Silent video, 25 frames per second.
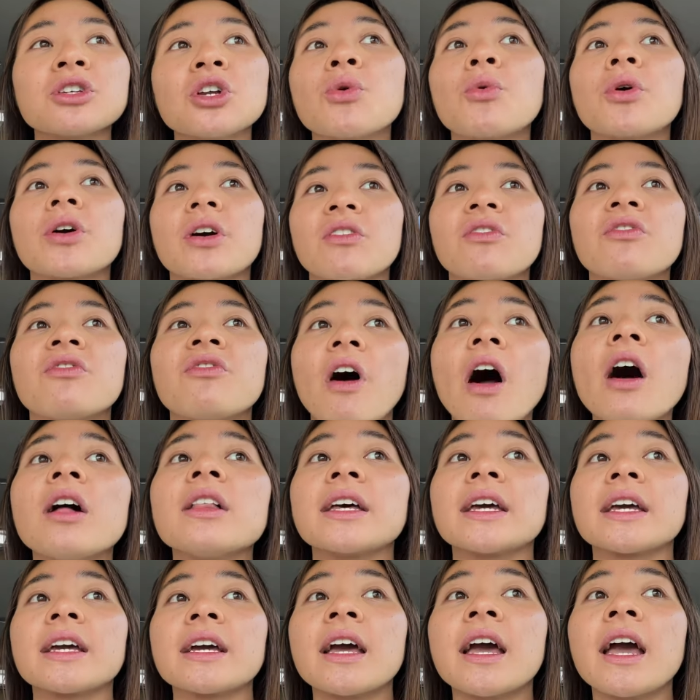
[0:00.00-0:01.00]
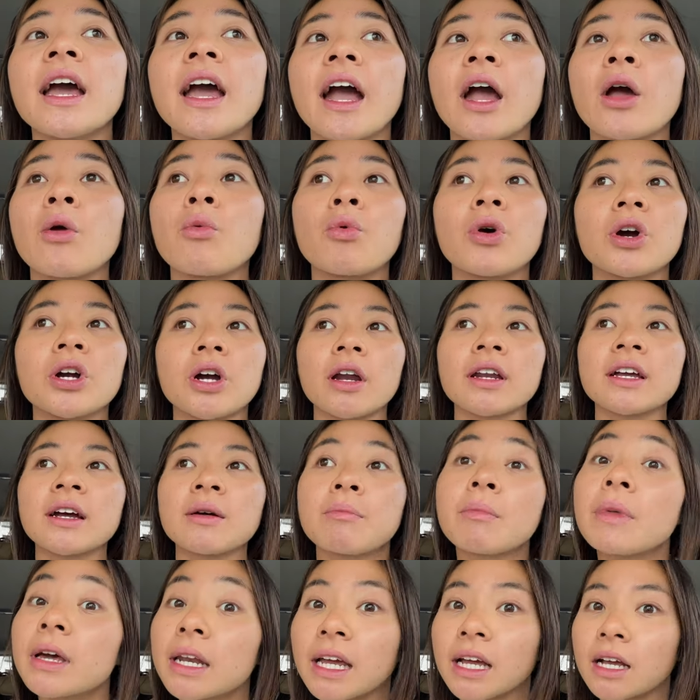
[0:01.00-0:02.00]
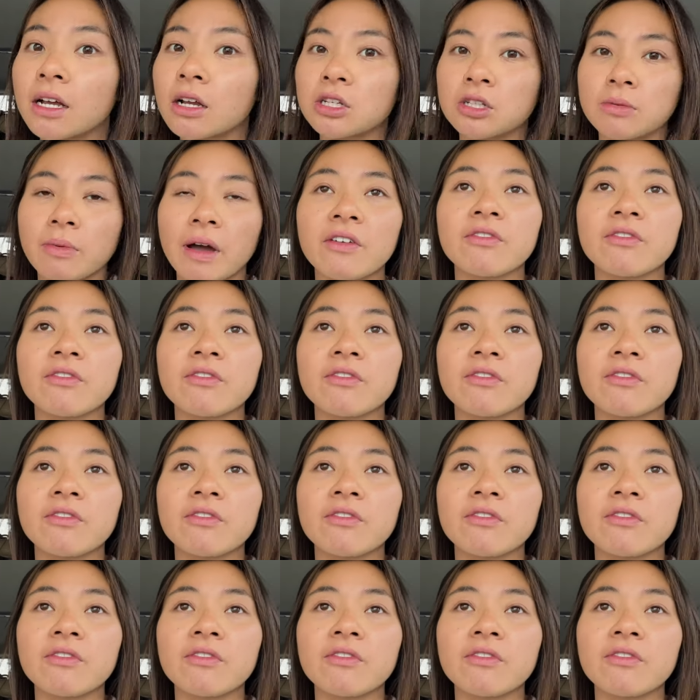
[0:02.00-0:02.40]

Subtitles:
gonna work on falling and work on committing to my